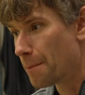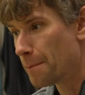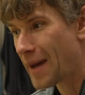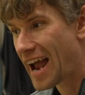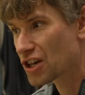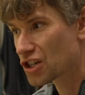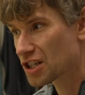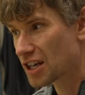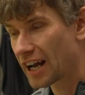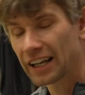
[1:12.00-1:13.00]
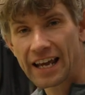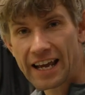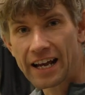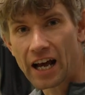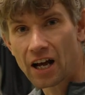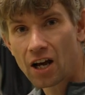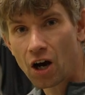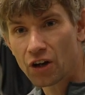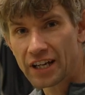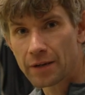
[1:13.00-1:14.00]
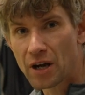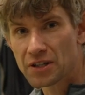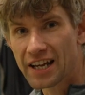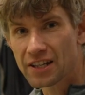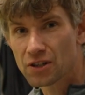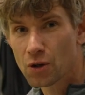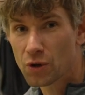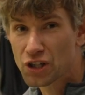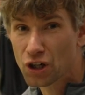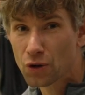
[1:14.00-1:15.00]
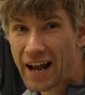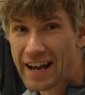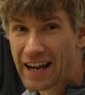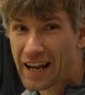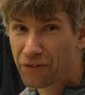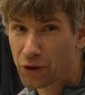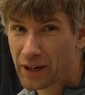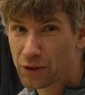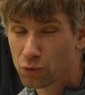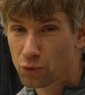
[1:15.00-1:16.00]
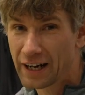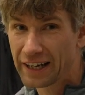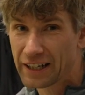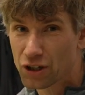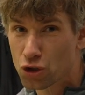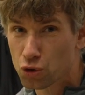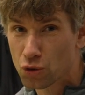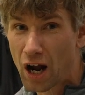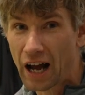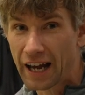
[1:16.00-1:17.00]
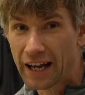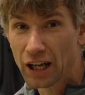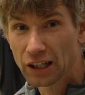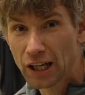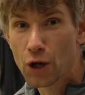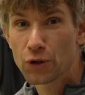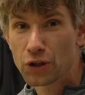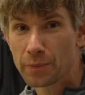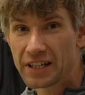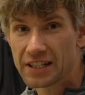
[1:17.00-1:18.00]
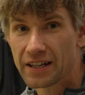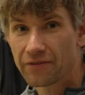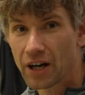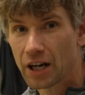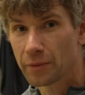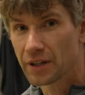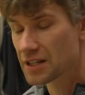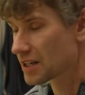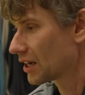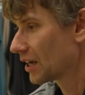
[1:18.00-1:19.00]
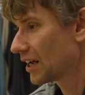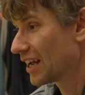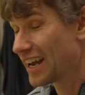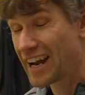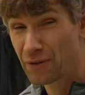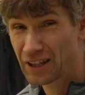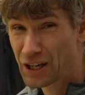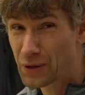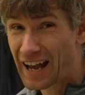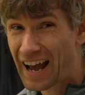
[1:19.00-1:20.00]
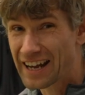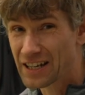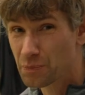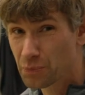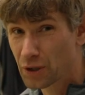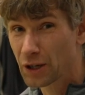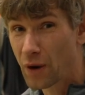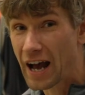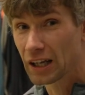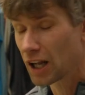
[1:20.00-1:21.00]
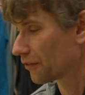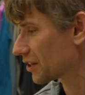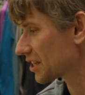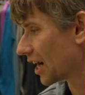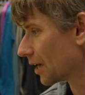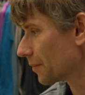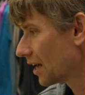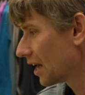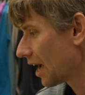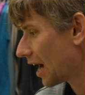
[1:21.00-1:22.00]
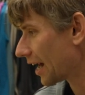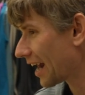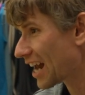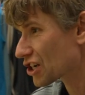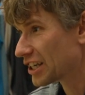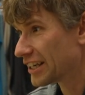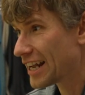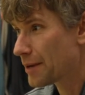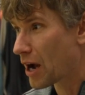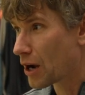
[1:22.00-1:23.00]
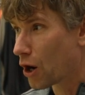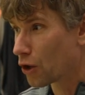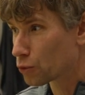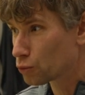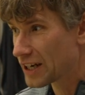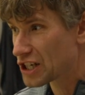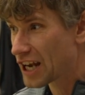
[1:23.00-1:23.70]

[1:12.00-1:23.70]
mesh style inner on Nemo tents, which are great if you're in really dry, low humidity environments. Here in the UK, it's pretty wet a lot of the time, and actually Nemo on the ridge